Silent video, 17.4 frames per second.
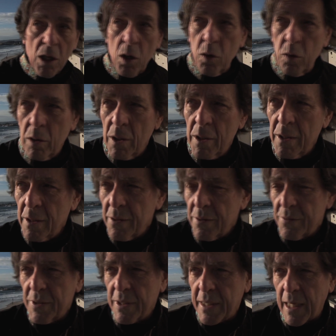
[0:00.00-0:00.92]
Oh,
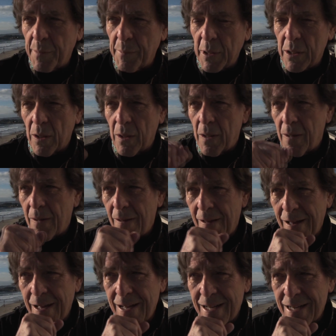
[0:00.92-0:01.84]
the chemical,
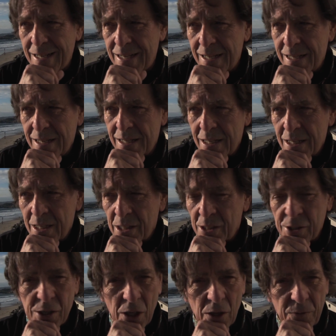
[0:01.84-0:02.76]

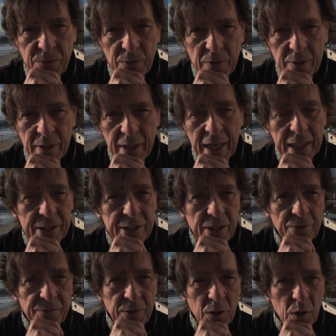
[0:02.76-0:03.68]
sulfur
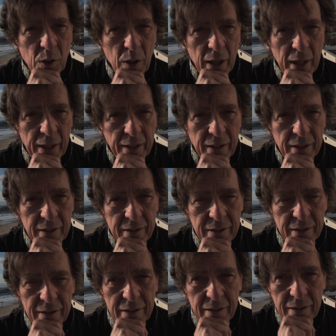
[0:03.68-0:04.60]
hexafluoride.
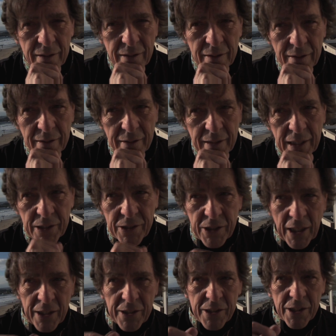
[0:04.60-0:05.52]
It
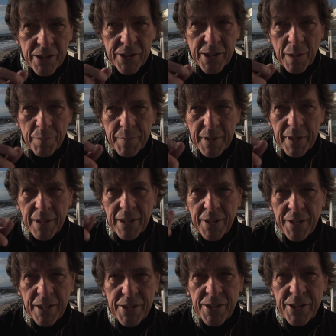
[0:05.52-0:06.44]
changes something
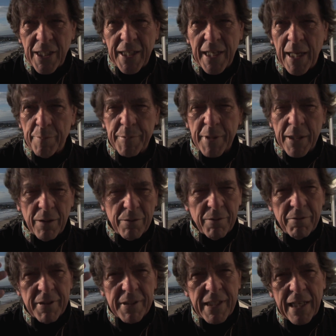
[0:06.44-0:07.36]
in the synapse. I don't
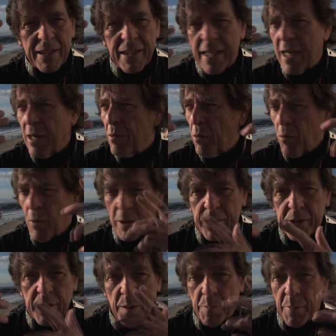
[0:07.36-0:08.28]
know exactly how it
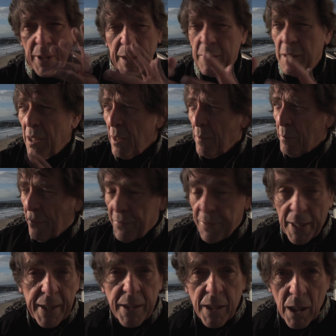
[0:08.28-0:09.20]
works in the brain, but
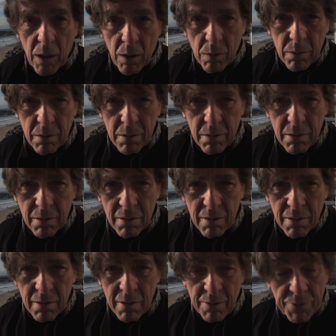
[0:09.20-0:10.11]
they know.
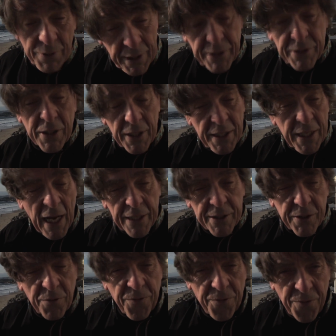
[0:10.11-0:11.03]
These are the
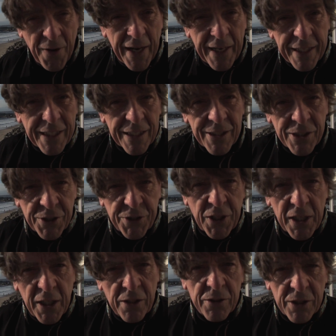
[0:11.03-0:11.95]
Dr.
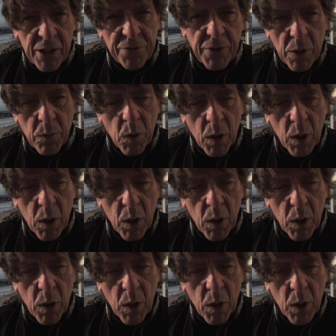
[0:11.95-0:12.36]
Frankensteins of the